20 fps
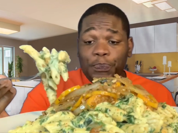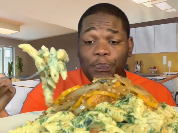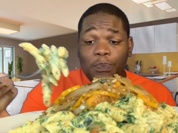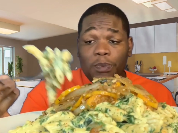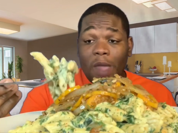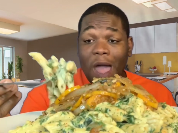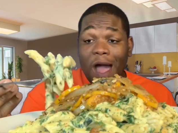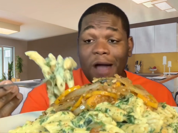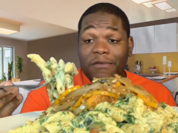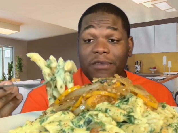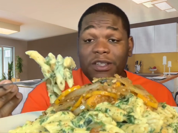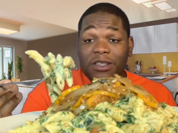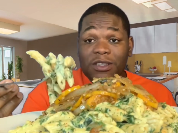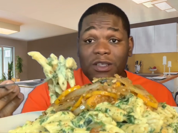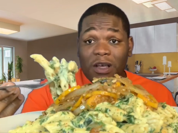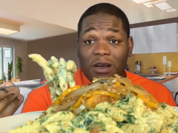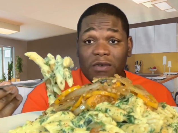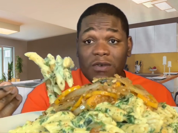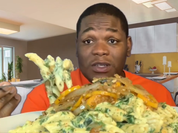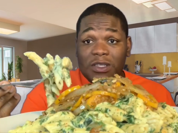I've
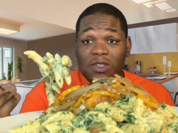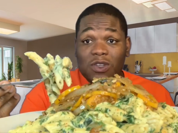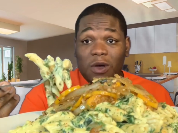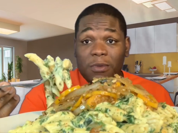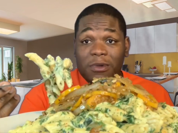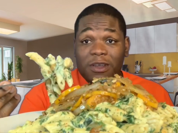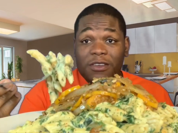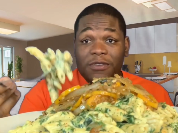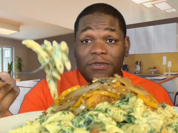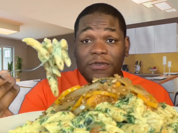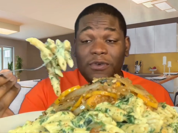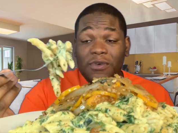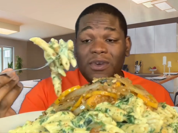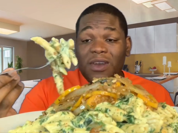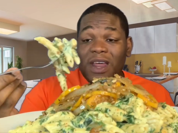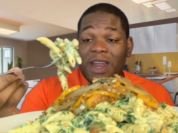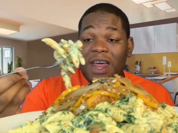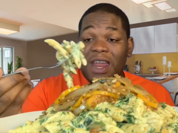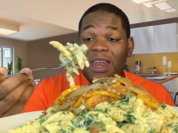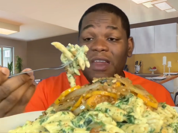discovered so much food
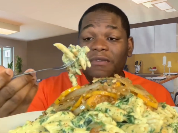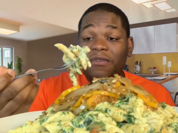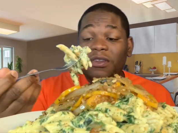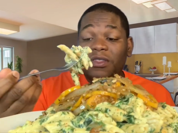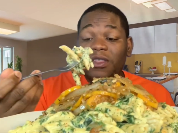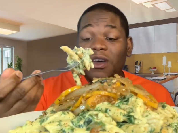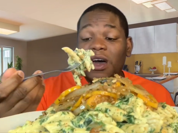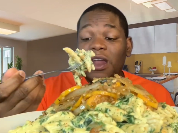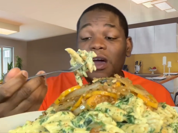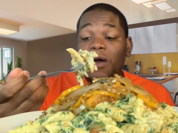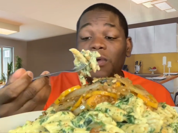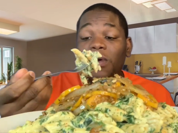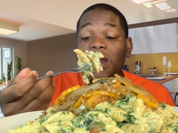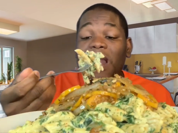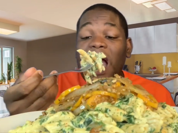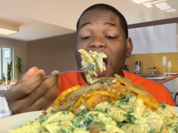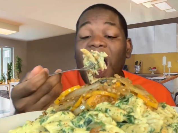that I never thought I would like.